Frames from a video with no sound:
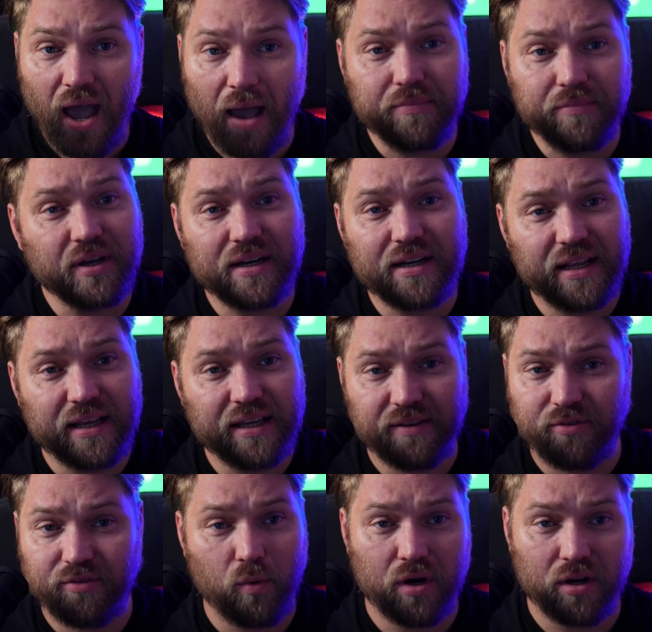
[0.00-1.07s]
going to link,
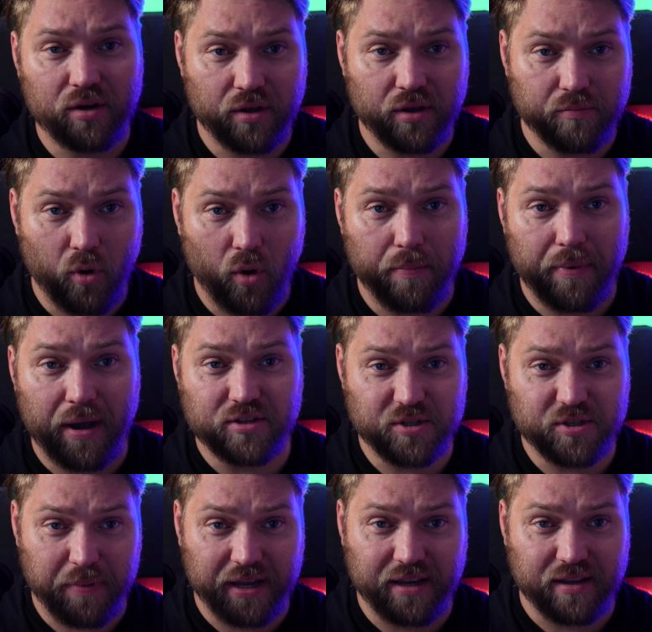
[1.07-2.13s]
if you want to learn more about
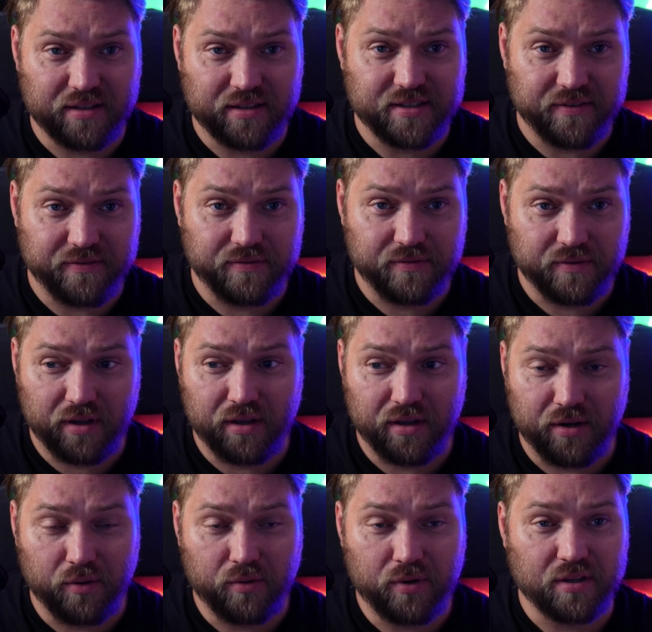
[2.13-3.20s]
speculative
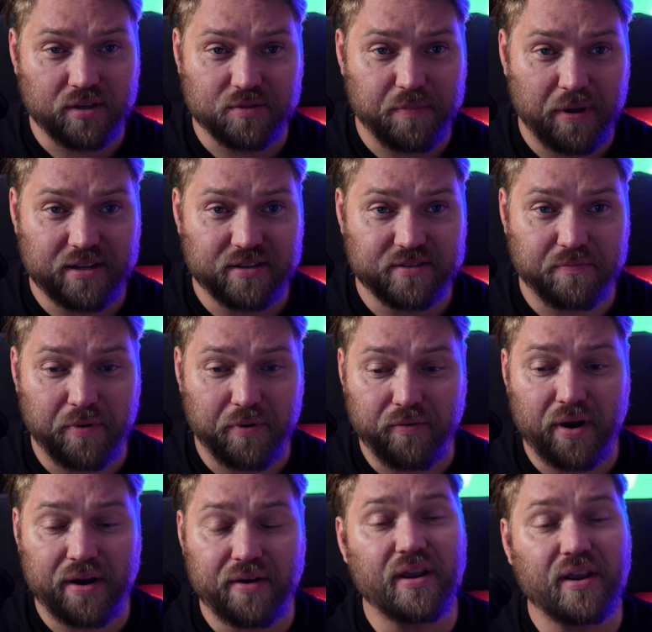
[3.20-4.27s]
loading or speculative
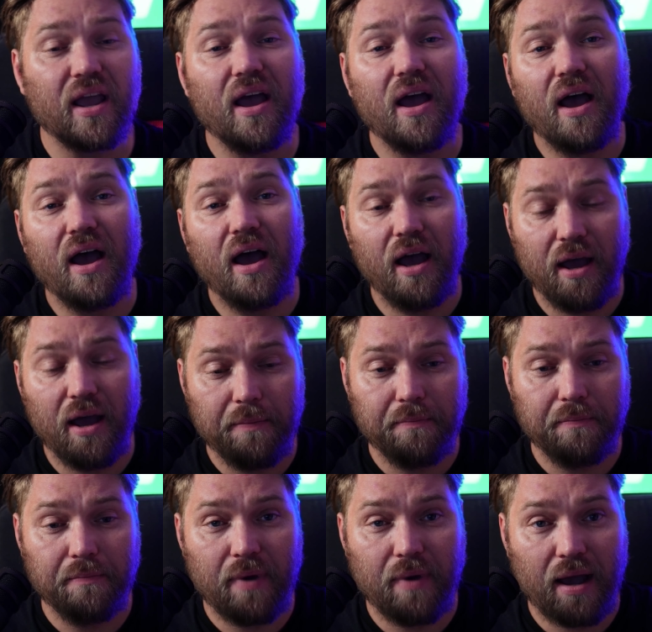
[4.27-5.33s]
pre-rendering,
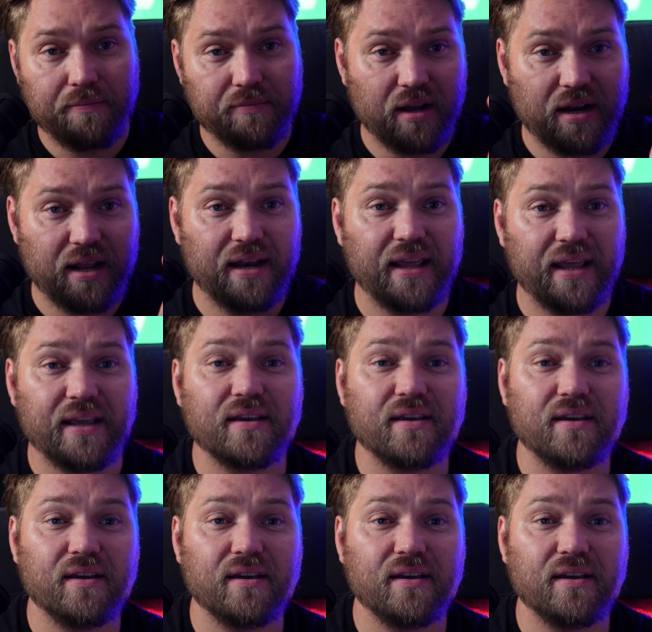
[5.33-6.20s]
I'm going to link